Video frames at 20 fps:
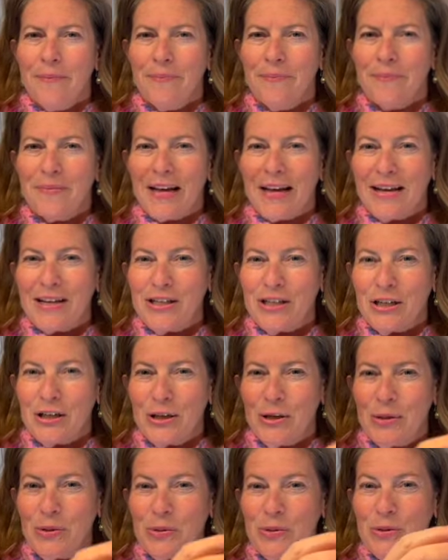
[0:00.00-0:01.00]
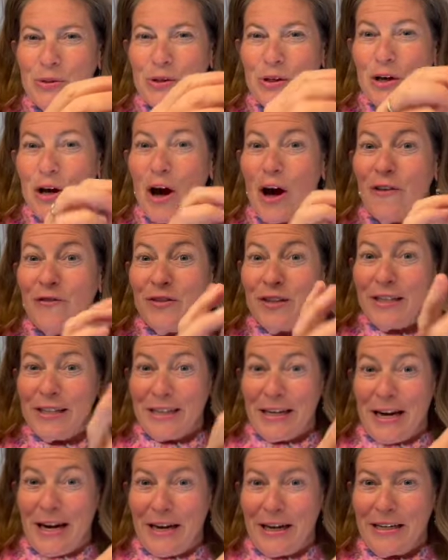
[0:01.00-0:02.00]
Excuse the coffee
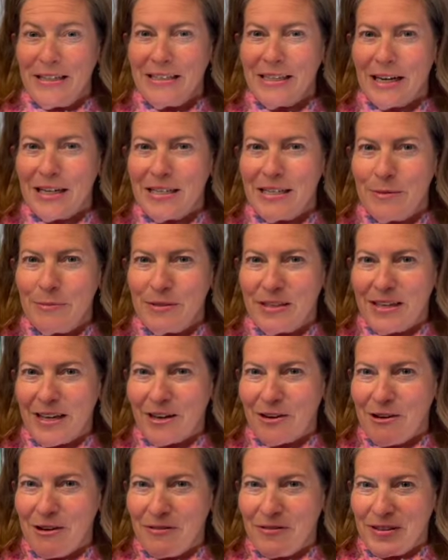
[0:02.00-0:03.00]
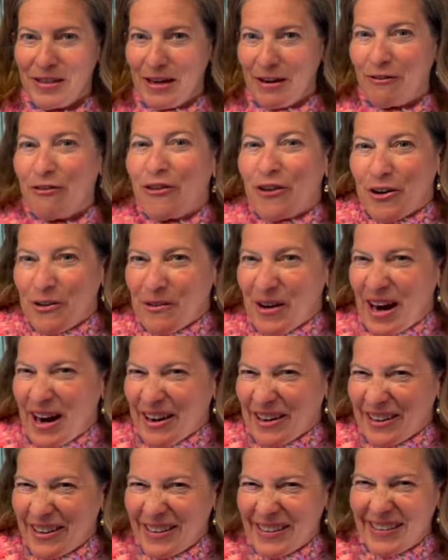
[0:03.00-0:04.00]
stains. I seem to get coffee
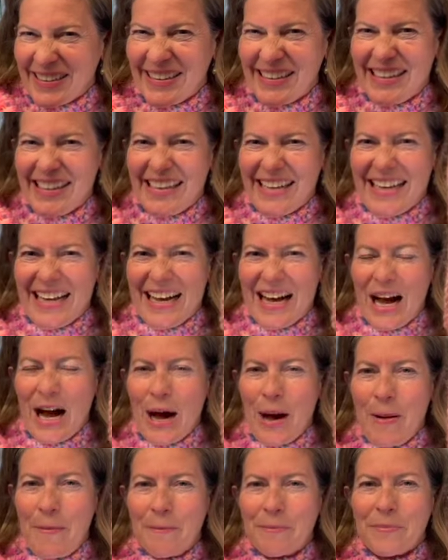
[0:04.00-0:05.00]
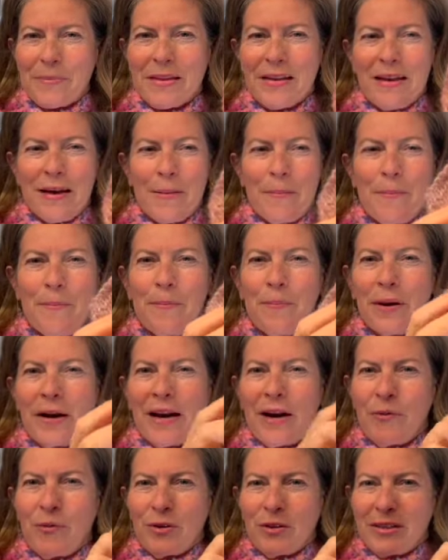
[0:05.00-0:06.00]
everywhere. But
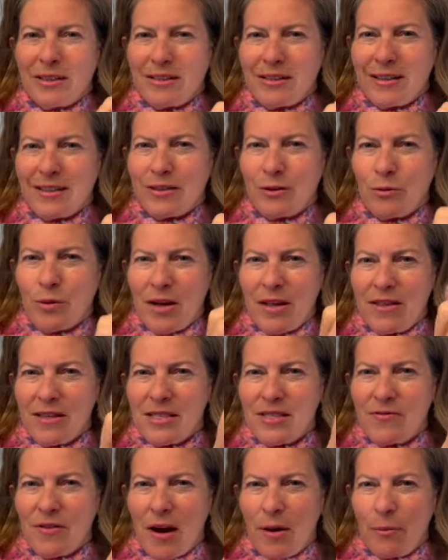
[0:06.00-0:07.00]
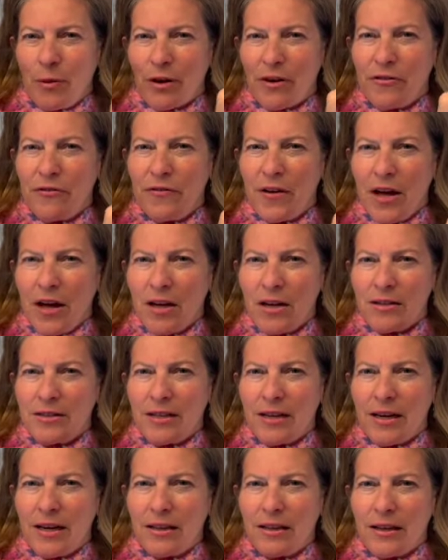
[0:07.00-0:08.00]
I really like the way this fabric felt,
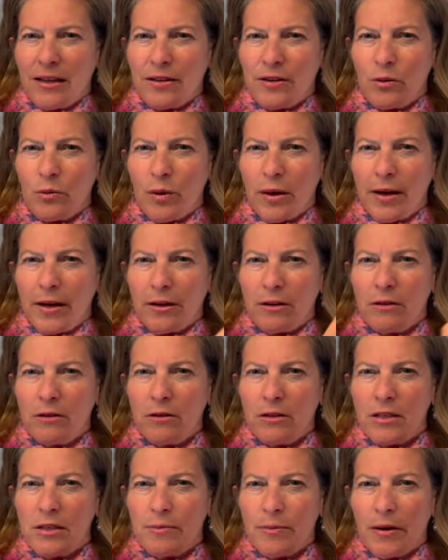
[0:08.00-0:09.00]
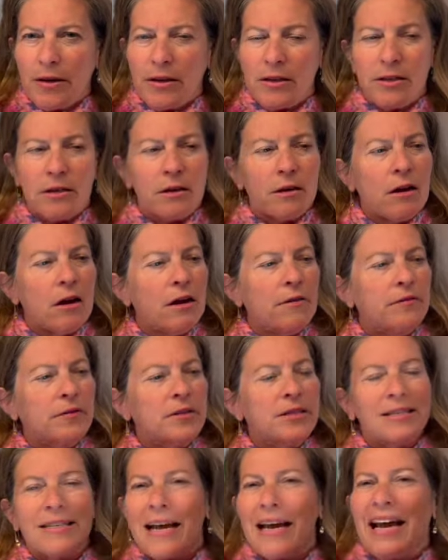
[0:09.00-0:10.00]
and I like the way it looks minus the coffee
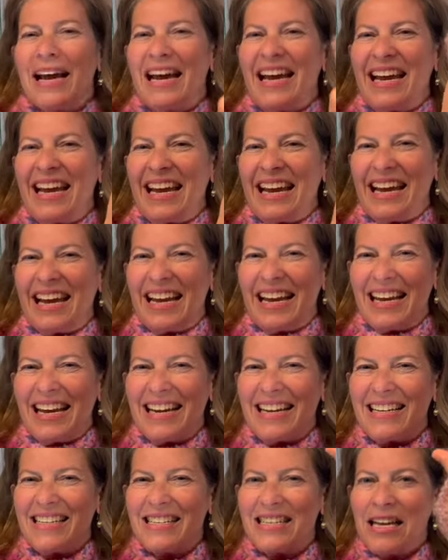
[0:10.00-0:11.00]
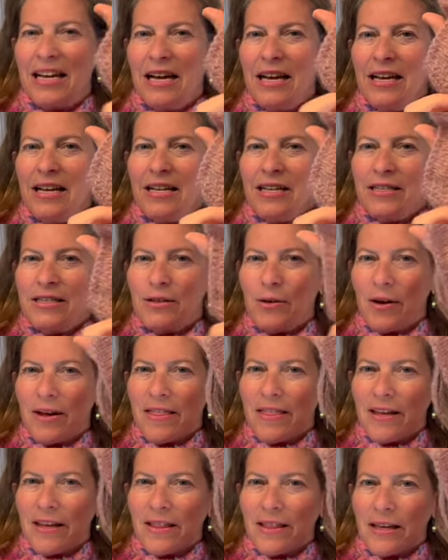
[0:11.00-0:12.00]
stains. So I
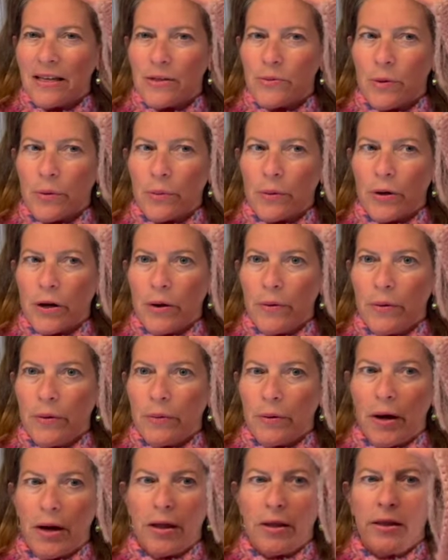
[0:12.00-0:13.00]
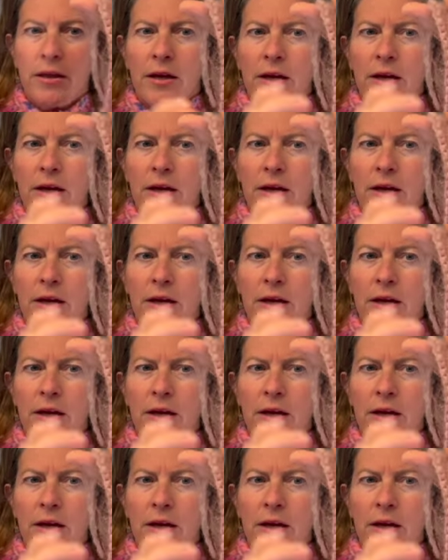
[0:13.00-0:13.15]
think that's what we're going with.